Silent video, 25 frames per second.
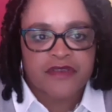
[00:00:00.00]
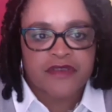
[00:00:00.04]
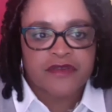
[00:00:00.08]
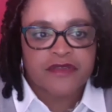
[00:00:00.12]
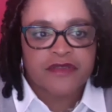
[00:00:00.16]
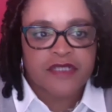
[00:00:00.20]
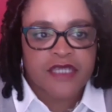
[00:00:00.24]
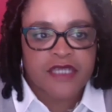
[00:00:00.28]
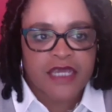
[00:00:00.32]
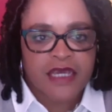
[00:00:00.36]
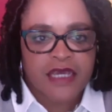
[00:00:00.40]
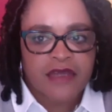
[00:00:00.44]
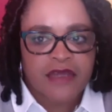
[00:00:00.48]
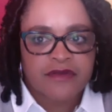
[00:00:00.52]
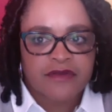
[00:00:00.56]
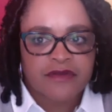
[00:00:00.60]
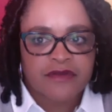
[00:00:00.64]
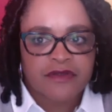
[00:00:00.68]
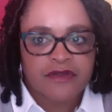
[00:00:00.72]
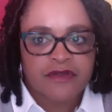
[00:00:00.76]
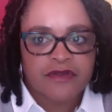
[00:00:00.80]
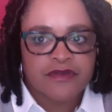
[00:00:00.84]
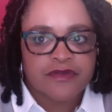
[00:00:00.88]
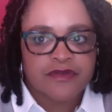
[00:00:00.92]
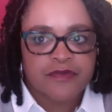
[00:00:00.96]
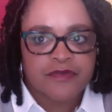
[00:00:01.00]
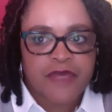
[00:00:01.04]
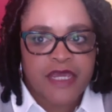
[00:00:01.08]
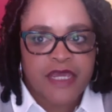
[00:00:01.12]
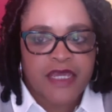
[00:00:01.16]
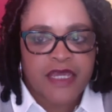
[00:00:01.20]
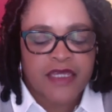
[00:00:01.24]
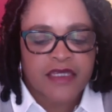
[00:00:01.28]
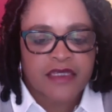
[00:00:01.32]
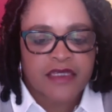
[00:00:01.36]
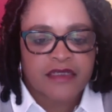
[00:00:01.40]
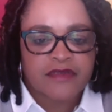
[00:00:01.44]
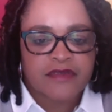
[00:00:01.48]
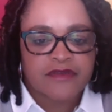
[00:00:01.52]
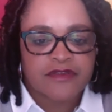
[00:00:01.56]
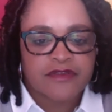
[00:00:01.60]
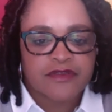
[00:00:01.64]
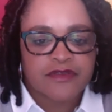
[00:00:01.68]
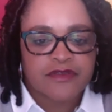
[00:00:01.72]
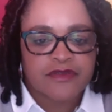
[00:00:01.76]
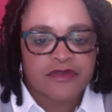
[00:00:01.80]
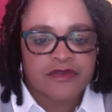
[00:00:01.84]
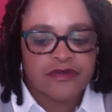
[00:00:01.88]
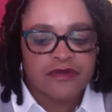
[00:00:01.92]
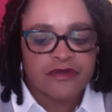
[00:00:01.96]
to the council goes back
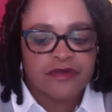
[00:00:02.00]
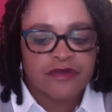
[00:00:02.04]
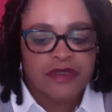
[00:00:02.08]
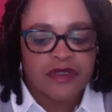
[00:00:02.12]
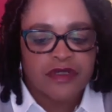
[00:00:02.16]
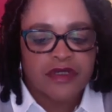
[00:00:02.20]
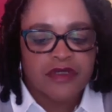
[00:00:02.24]
into